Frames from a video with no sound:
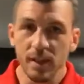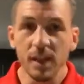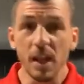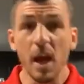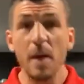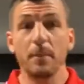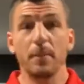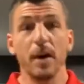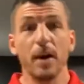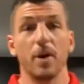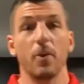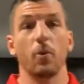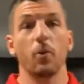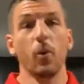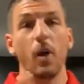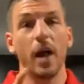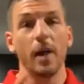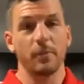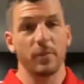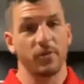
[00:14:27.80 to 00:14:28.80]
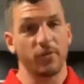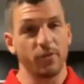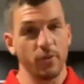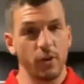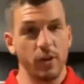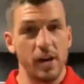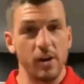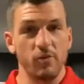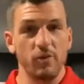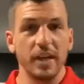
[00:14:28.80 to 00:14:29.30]
But while
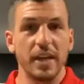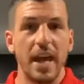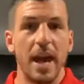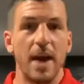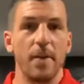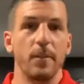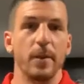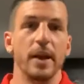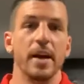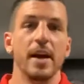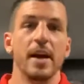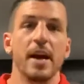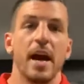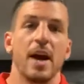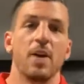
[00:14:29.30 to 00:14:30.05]
before I recap it,